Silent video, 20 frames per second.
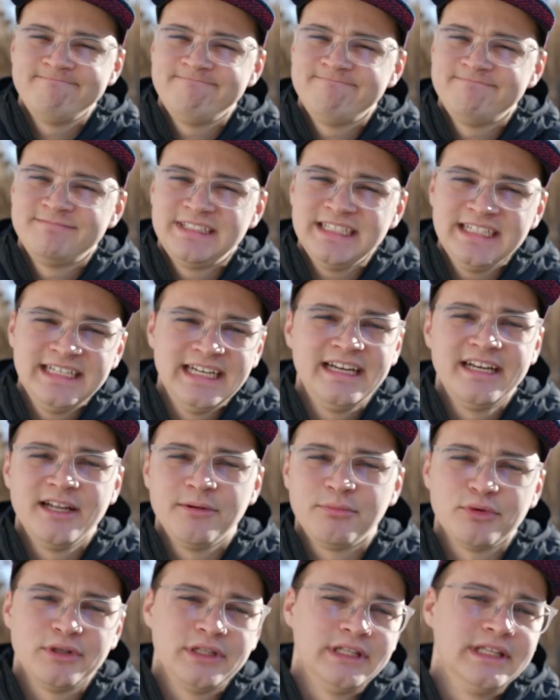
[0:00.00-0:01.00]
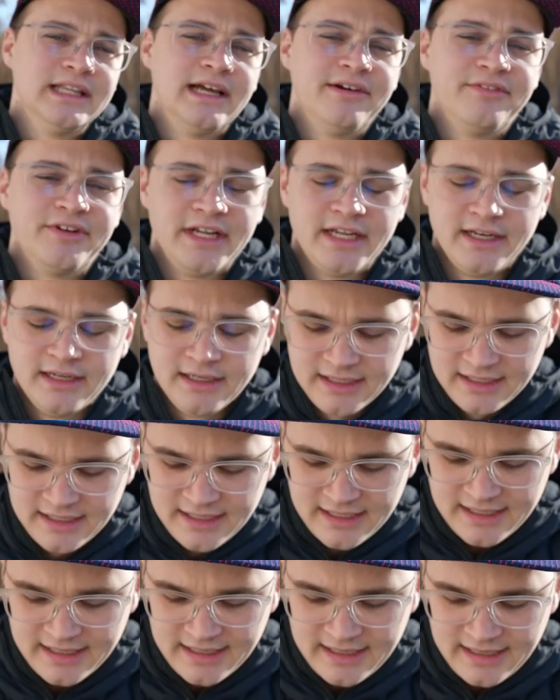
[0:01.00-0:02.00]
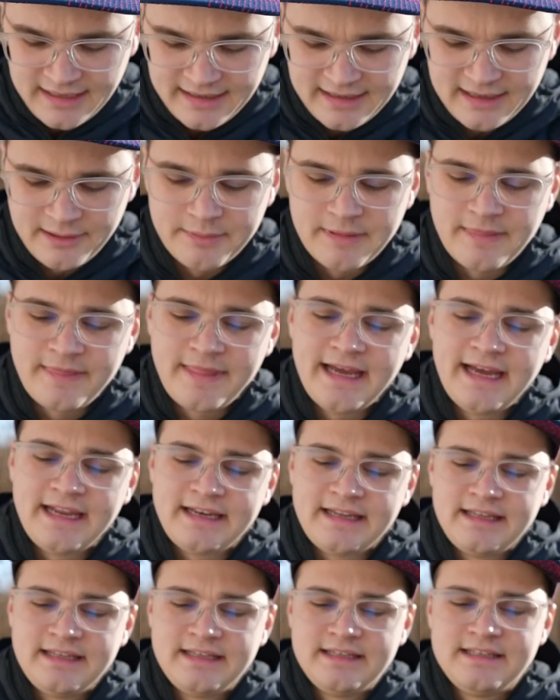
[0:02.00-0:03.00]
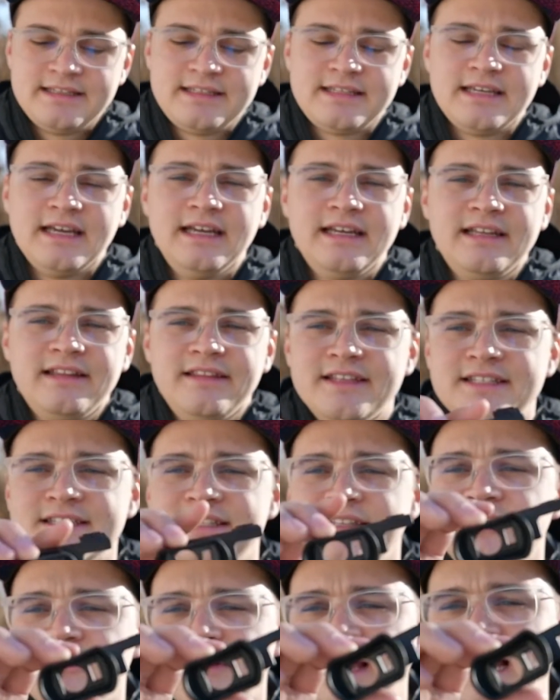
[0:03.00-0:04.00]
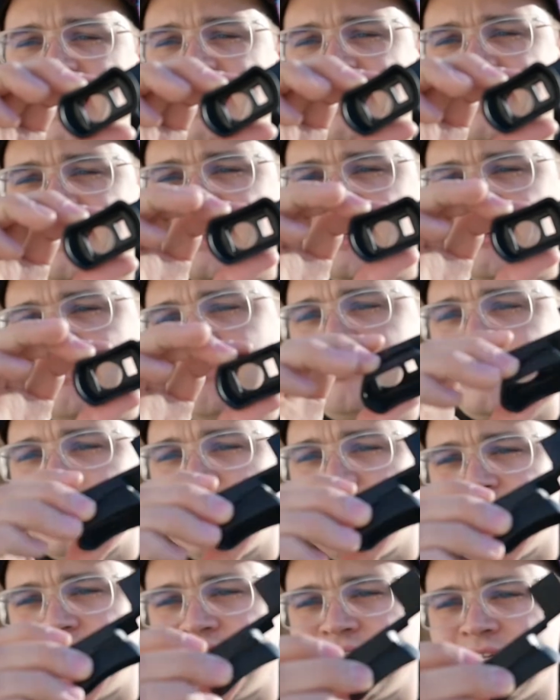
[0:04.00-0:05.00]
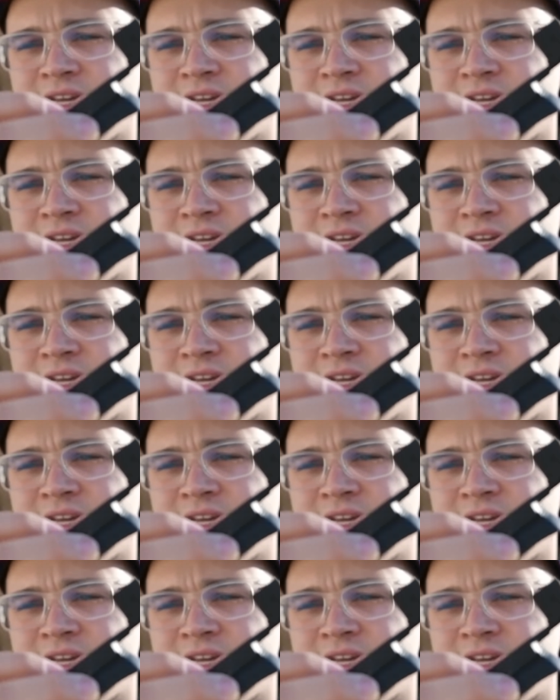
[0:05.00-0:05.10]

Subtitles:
didn't end up really loving it. And that is this little Eyecup piece.